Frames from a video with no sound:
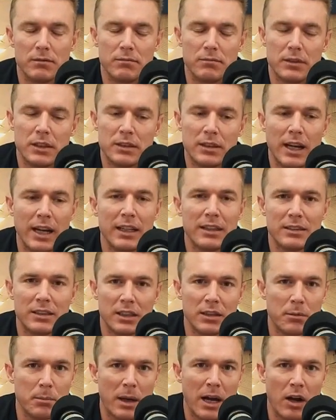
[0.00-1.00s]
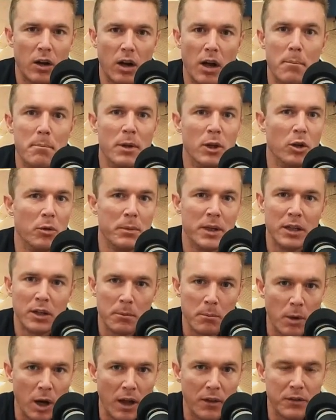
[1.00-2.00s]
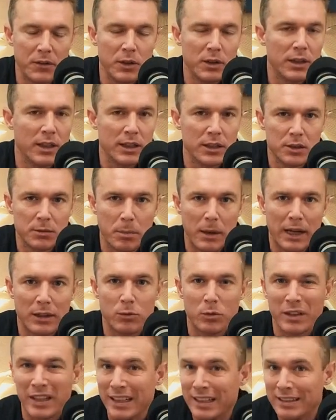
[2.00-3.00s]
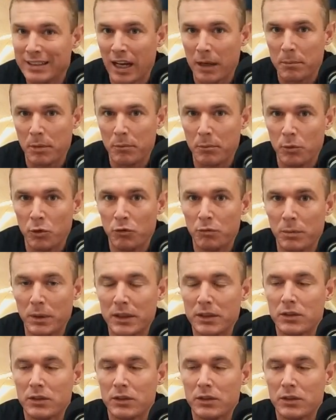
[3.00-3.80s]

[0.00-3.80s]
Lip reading: the science says about 1 millimeter a month you can expect with any type of movement.